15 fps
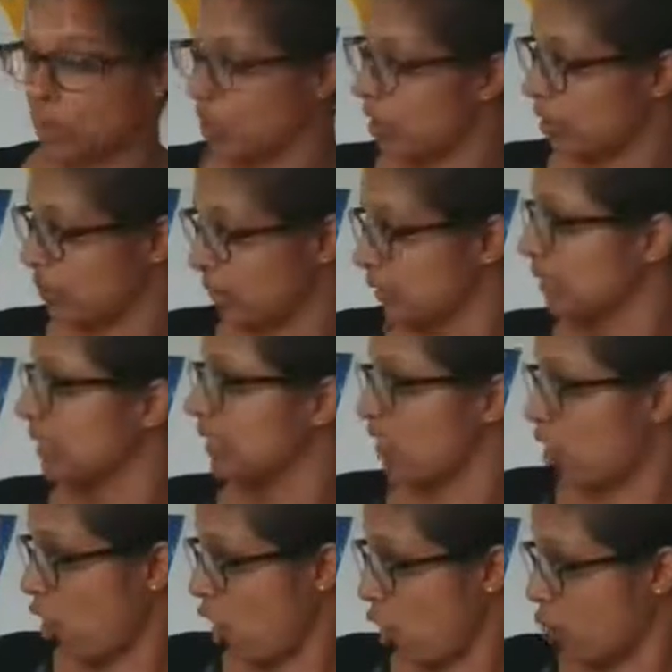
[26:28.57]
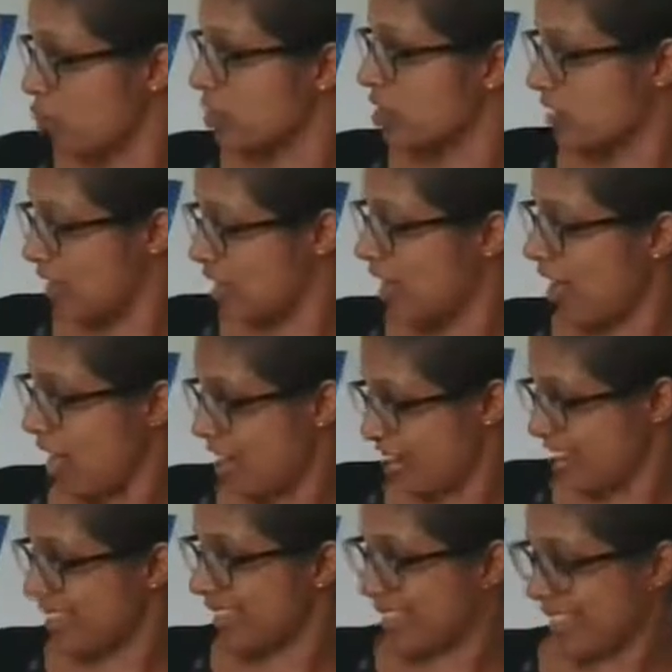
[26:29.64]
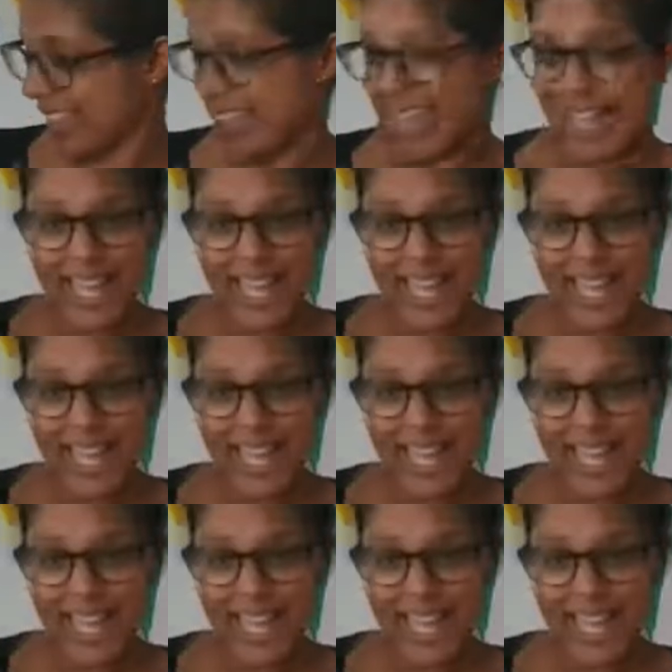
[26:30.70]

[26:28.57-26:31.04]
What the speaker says: there's loads to learn, isn't there?